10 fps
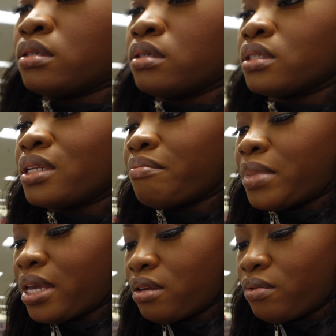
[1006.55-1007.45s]
Is it a
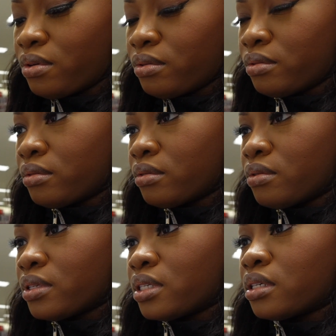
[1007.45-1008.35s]
manual?
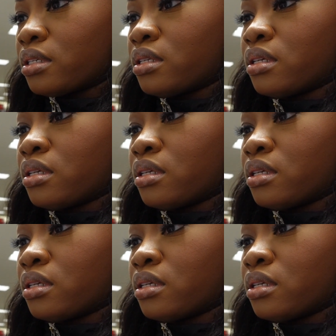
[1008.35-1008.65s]
Or is it...